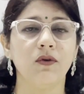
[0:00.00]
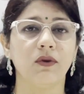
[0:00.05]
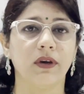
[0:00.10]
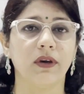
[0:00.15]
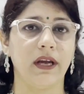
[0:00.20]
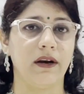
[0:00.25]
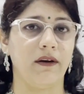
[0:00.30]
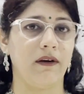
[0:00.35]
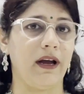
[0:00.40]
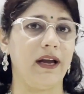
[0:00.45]
You
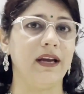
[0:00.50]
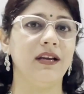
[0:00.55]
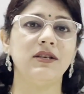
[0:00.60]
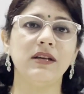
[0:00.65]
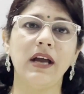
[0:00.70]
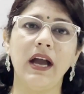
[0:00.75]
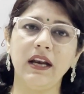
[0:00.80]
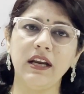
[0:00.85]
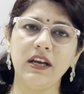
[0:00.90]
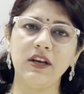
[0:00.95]
can
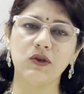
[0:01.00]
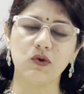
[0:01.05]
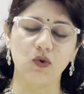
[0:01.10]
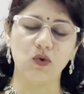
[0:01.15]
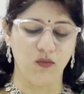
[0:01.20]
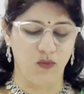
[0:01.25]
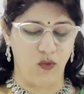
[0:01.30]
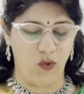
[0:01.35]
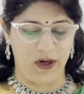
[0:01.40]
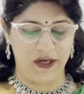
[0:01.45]
write any
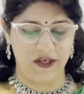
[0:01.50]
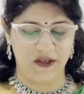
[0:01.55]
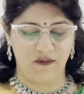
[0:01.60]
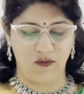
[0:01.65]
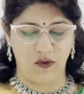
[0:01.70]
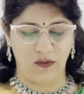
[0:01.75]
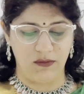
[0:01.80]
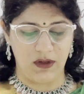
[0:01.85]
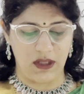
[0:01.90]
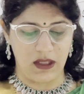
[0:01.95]
2 points
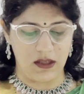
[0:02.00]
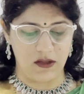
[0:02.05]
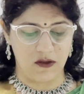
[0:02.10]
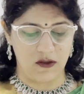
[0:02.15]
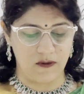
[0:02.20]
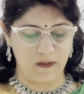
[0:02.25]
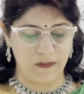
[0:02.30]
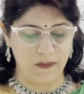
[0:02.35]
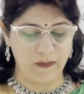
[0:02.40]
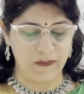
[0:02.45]
from
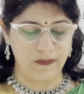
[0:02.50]
these.